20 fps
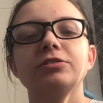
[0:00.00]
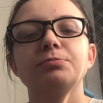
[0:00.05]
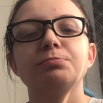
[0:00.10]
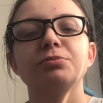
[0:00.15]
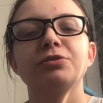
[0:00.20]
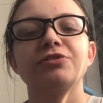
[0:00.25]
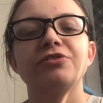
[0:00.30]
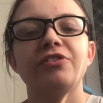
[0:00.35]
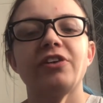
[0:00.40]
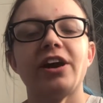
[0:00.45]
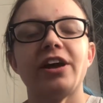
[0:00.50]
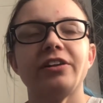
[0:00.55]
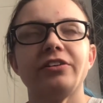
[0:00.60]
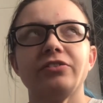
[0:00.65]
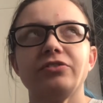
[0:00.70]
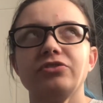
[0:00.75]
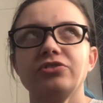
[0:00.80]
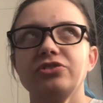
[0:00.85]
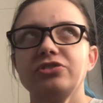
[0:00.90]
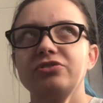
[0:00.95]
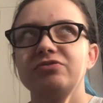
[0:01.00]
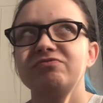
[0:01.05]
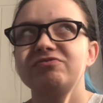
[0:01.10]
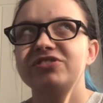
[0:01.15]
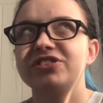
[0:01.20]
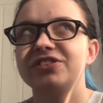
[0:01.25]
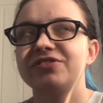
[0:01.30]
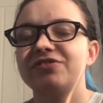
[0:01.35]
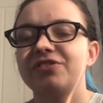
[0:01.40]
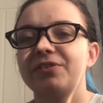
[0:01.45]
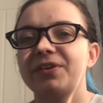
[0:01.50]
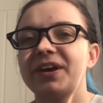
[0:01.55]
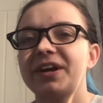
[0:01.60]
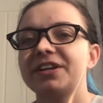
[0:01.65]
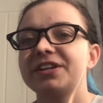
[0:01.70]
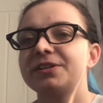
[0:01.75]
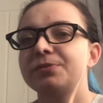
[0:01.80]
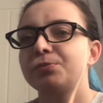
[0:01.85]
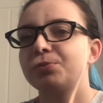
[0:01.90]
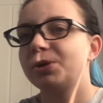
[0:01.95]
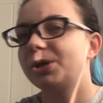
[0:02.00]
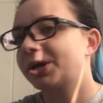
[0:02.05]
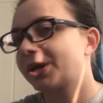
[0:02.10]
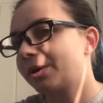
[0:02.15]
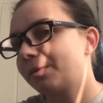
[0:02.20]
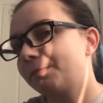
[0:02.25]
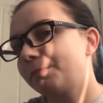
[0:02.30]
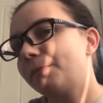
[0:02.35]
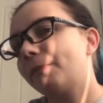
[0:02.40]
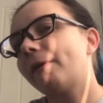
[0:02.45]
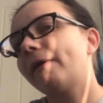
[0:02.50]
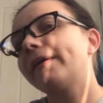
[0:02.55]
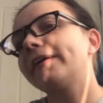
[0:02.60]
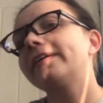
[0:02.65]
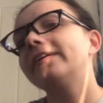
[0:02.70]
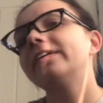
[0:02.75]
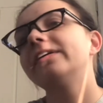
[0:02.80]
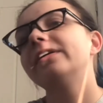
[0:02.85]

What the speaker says: prevent you from getting to breaking point,